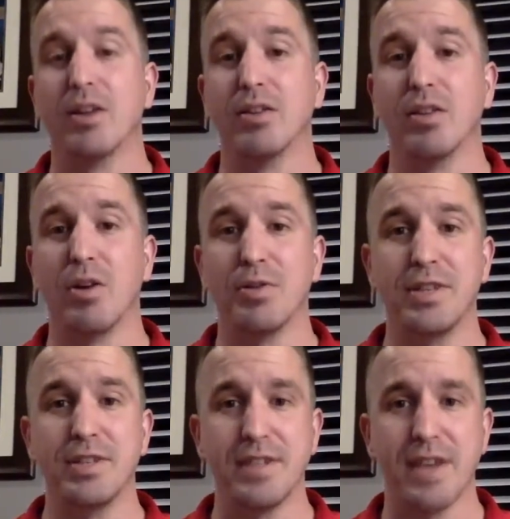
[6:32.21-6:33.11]
low
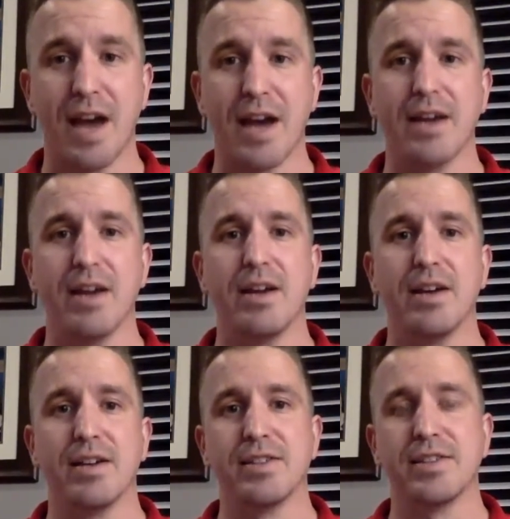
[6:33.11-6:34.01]
DTI,
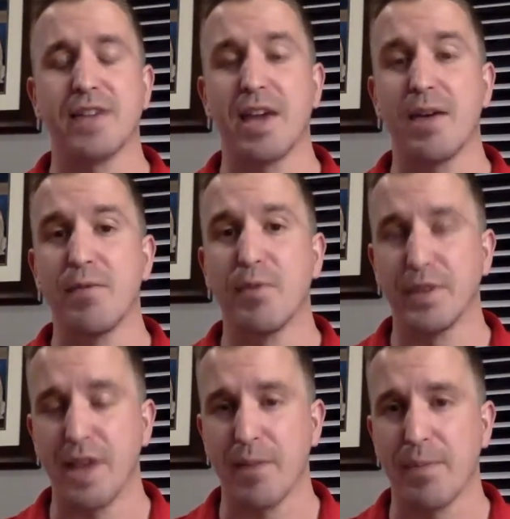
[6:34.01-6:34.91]
save for the
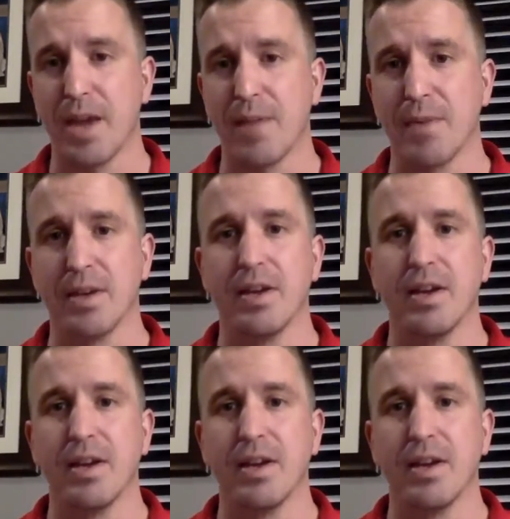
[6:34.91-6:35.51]
down payment,